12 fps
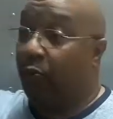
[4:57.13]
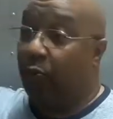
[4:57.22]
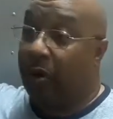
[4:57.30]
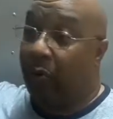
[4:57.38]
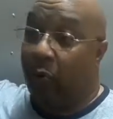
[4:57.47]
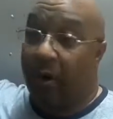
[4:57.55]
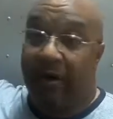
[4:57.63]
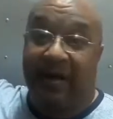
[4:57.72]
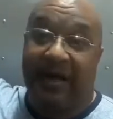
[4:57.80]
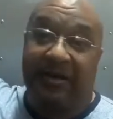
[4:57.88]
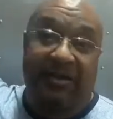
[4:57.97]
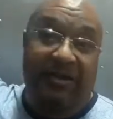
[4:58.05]
Where we're
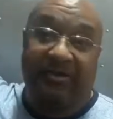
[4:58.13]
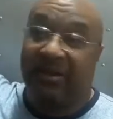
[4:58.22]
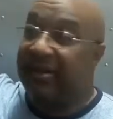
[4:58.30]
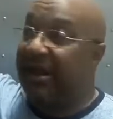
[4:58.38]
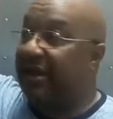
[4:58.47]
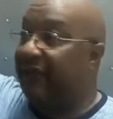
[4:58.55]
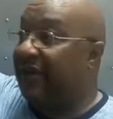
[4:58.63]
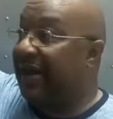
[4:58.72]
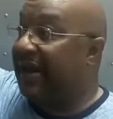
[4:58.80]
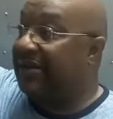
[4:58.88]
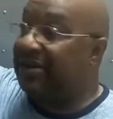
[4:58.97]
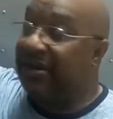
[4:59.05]
at, there's a lot of
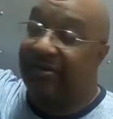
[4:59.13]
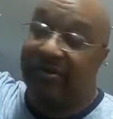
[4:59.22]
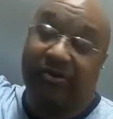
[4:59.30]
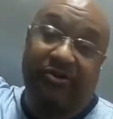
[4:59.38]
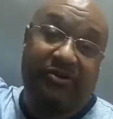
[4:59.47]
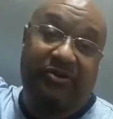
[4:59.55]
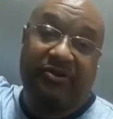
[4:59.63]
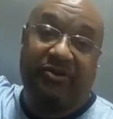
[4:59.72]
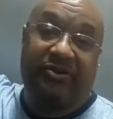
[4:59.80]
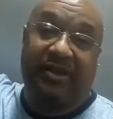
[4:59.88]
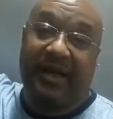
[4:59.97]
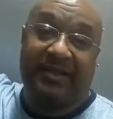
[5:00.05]

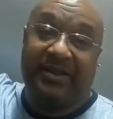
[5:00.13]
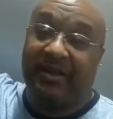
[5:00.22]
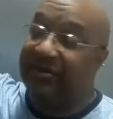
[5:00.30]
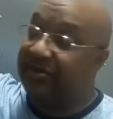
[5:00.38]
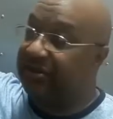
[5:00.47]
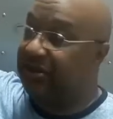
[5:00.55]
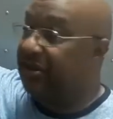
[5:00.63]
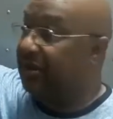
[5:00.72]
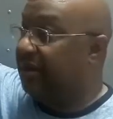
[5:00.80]
antennas